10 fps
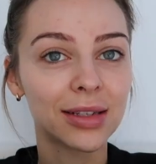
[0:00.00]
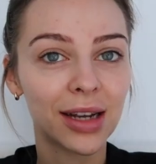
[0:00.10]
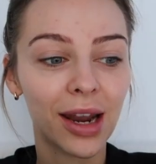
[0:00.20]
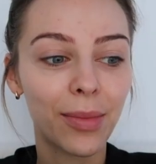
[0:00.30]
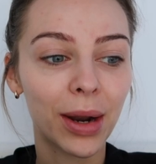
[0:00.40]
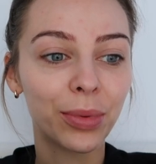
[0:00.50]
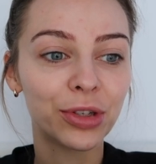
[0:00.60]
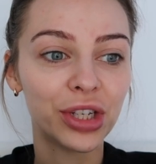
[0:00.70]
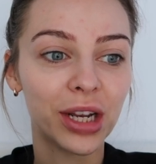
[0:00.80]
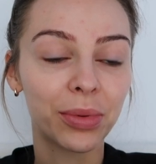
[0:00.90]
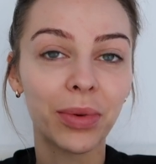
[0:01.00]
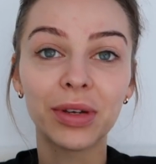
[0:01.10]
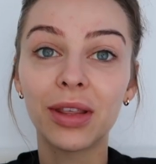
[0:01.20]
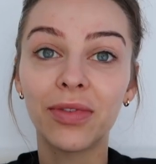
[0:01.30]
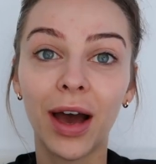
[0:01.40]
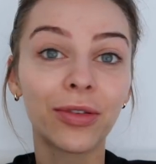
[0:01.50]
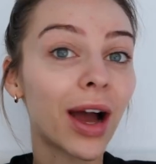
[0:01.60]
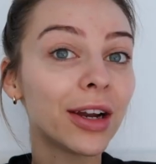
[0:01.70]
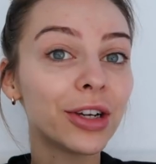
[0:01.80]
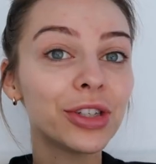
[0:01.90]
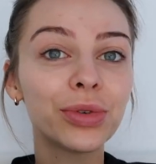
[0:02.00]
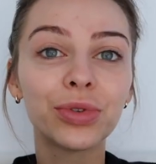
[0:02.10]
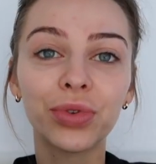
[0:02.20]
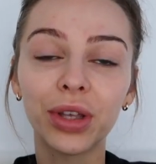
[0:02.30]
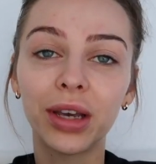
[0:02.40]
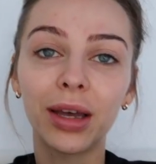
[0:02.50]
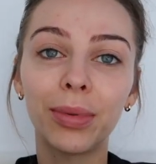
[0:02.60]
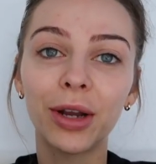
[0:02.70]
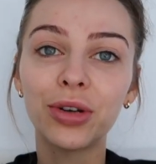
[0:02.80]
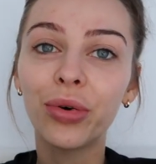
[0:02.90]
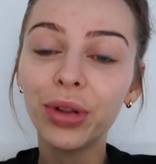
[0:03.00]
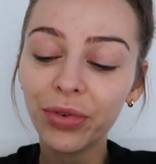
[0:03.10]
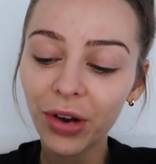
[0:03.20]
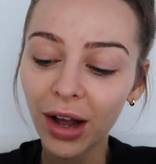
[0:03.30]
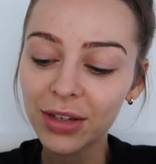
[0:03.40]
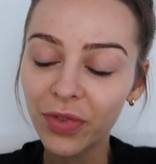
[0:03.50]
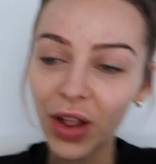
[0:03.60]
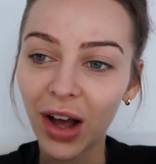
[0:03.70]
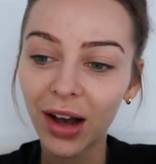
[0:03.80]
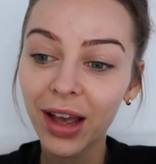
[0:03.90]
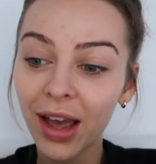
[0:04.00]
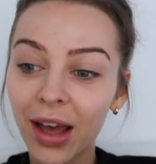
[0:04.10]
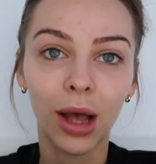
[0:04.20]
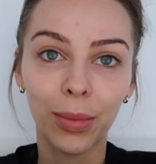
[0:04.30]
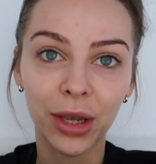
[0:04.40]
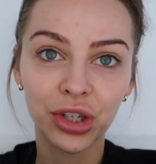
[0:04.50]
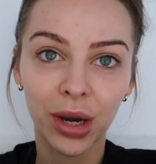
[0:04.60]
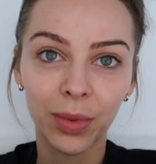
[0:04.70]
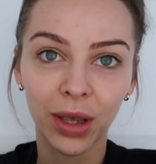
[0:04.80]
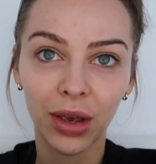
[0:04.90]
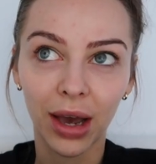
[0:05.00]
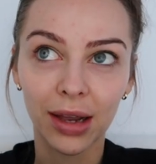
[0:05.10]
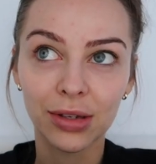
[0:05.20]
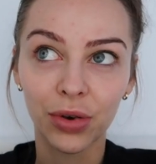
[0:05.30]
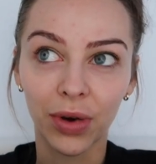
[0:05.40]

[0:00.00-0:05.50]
last night I met up with Gina. We went to the Fat Radish. It was really good, but I totally forgot to vlog. I'll make sure I bring you guys